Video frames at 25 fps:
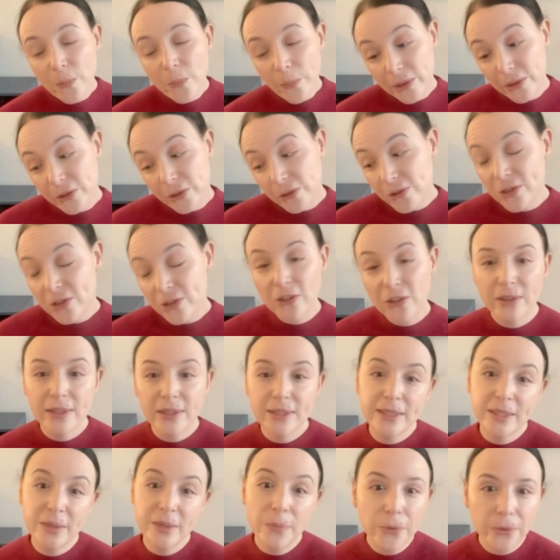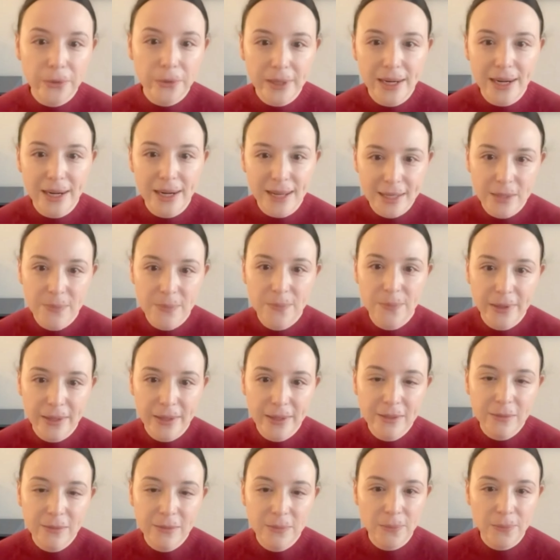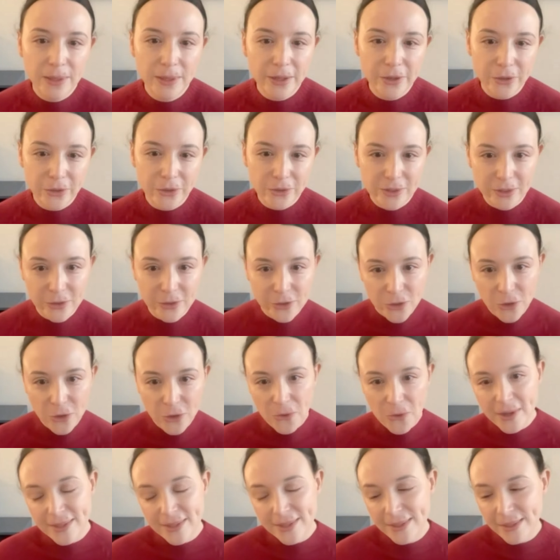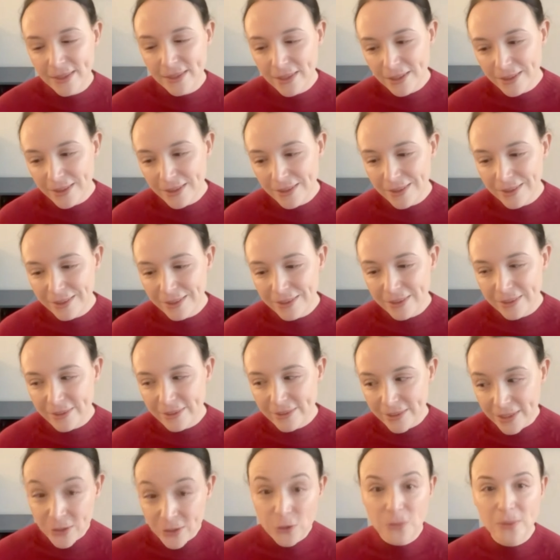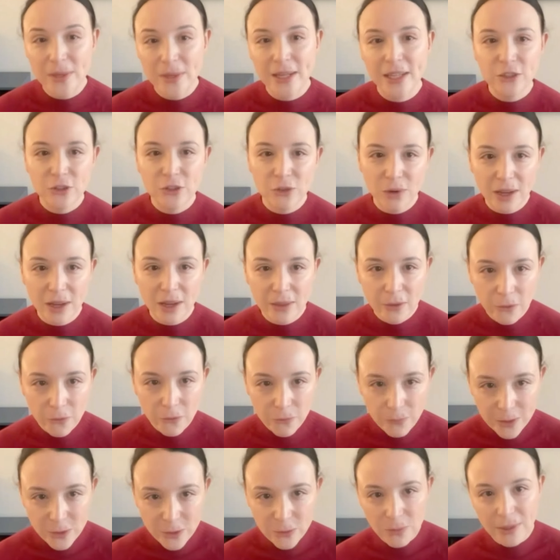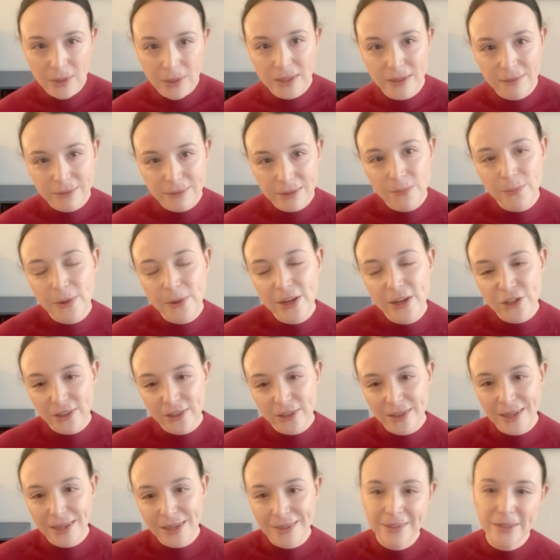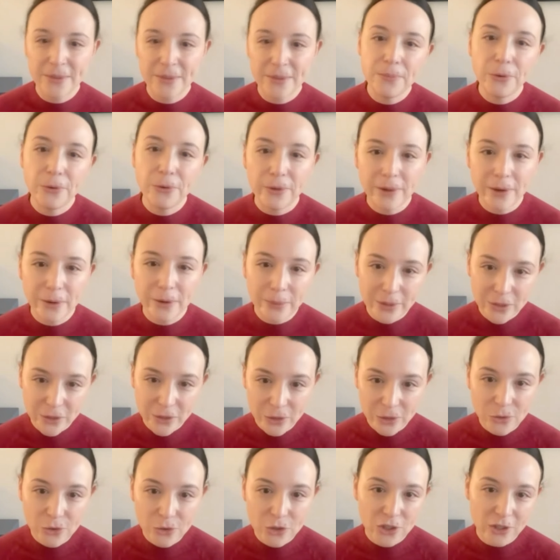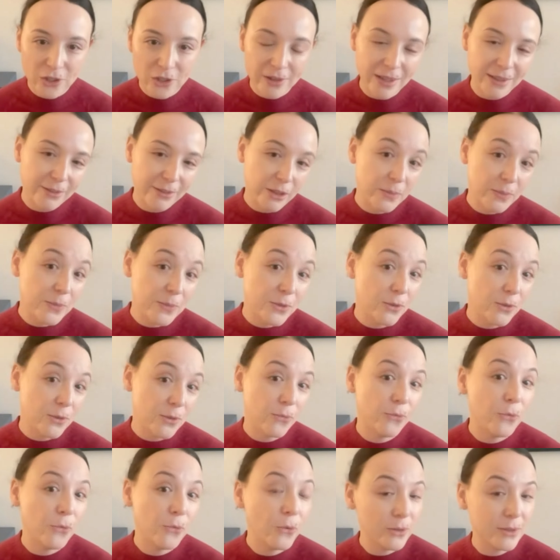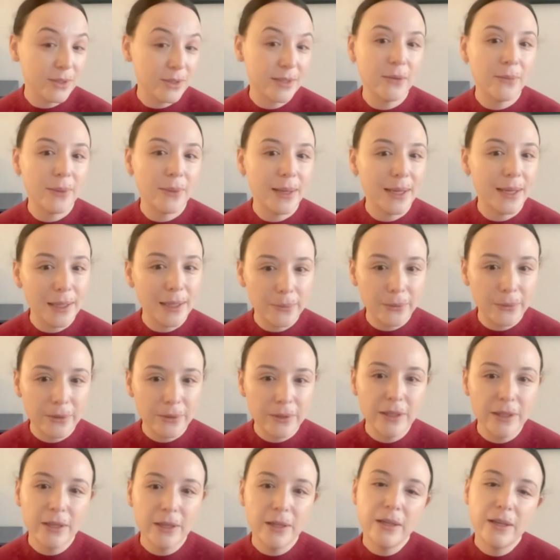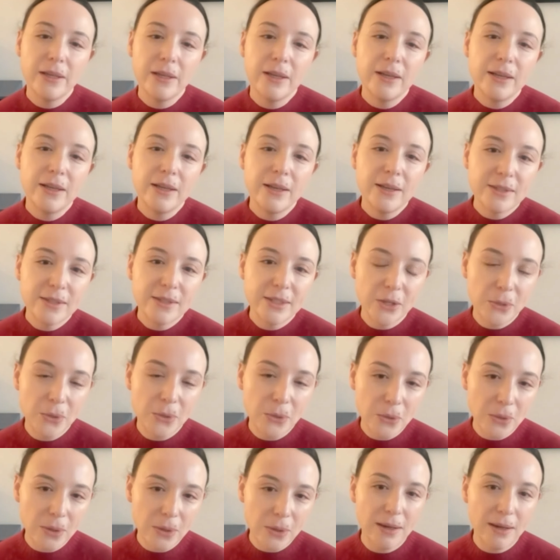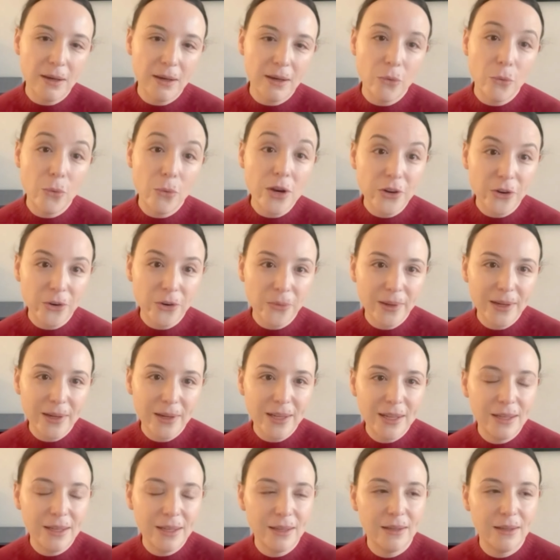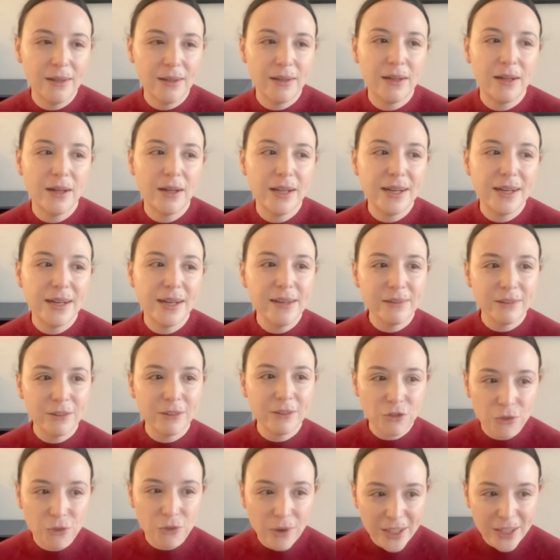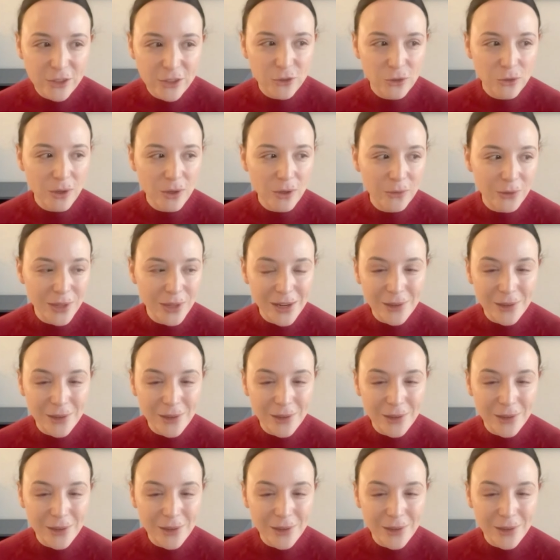but also the temporal aspect, because there tends to be a trade-off between spatial and temporal resolution in terms of what's available. So we normally try to